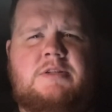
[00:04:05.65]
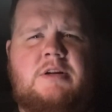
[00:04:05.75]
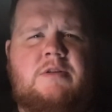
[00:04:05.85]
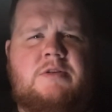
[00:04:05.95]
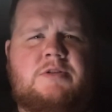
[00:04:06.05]
I
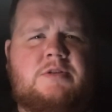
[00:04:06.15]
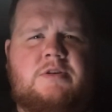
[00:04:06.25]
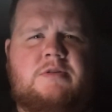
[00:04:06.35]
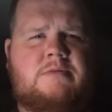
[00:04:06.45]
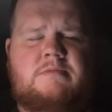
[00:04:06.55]
know there's
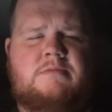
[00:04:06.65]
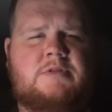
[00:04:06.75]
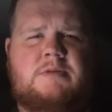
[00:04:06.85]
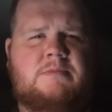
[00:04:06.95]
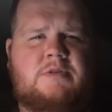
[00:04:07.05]

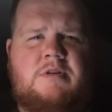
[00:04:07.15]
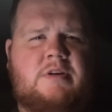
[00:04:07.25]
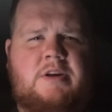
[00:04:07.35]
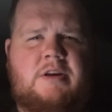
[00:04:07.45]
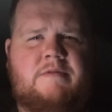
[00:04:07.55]
some
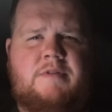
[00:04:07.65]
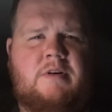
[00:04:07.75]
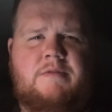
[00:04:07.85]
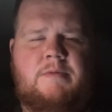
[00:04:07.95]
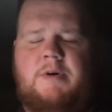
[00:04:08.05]
cooking
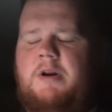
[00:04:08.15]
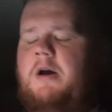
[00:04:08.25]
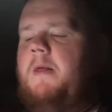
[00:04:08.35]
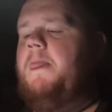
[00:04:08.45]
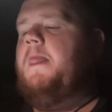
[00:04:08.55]
involved and
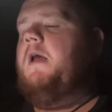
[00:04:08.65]
whatnot.